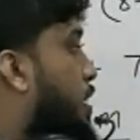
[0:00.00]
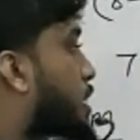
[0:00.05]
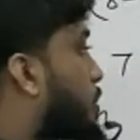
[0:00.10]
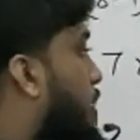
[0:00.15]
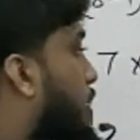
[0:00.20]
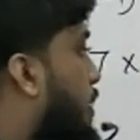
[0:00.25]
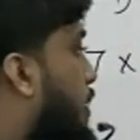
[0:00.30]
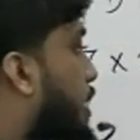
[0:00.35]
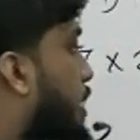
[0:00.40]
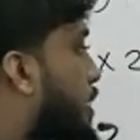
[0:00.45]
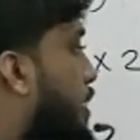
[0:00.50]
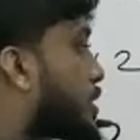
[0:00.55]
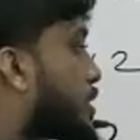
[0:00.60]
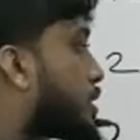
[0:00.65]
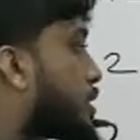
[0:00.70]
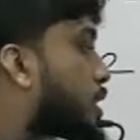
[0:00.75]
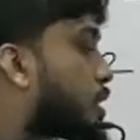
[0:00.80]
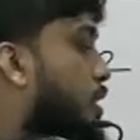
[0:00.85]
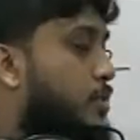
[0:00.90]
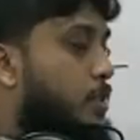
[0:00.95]
5 and
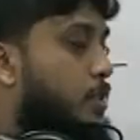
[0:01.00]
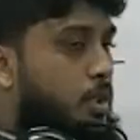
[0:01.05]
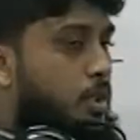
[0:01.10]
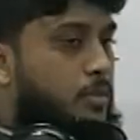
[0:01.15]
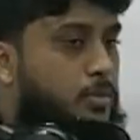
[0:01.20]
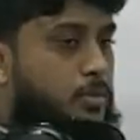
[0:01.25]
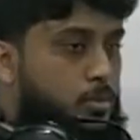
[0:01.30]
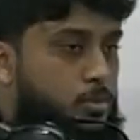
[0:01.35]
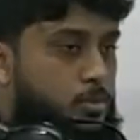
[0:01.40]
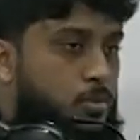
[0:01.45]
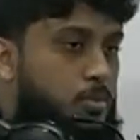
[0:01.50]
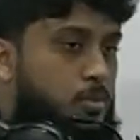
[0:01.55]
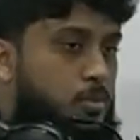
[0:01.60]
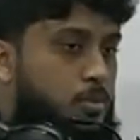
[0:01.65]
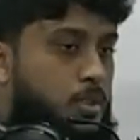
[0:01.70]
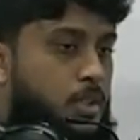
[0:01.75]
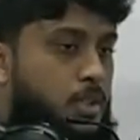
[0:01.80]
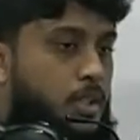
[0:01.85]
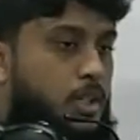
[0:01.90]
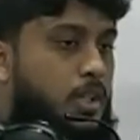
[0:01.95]
39, 44.
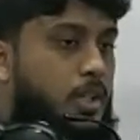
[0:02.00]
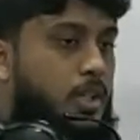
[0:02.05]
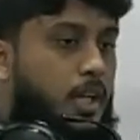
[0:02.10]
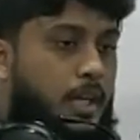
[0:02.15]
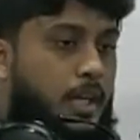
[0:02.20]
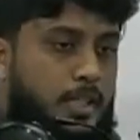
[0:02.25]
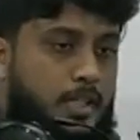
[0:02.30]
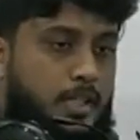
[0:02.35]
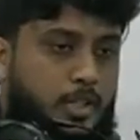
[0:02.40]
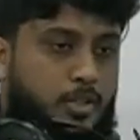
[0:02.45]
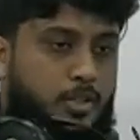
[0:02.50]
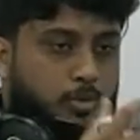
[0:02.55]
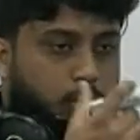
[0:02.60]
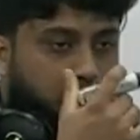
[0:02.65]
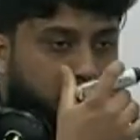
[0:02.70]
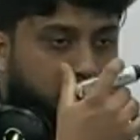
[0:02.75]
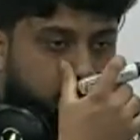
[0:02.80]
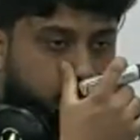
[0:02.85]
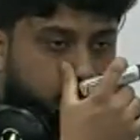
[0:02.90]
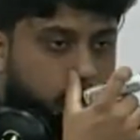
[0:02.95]
9 into
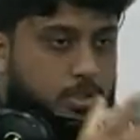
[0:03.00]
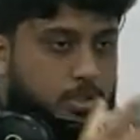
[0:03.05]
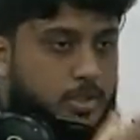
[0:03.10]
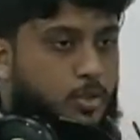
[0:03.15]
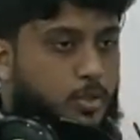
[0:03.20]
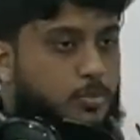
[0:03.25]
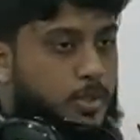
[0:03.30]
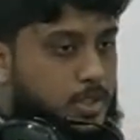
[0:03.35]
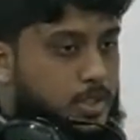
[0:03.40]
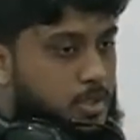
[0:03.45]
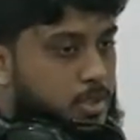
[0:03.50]
44 is how much?